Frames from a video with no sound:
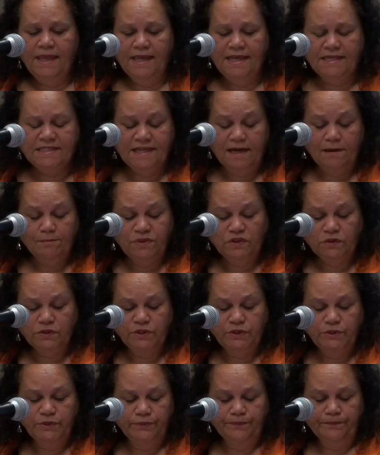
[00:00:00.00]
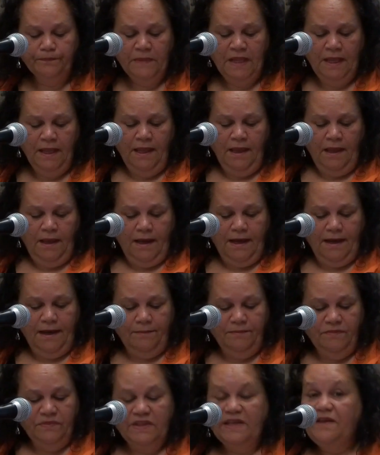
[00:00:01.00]
Example 2.
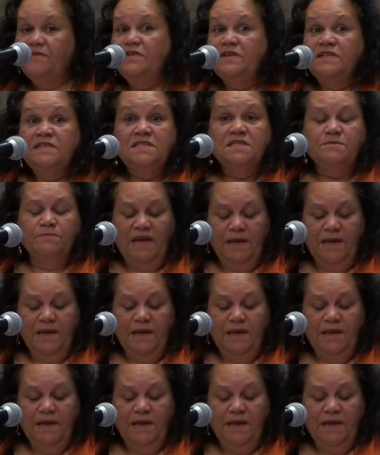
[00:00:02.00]
The evidence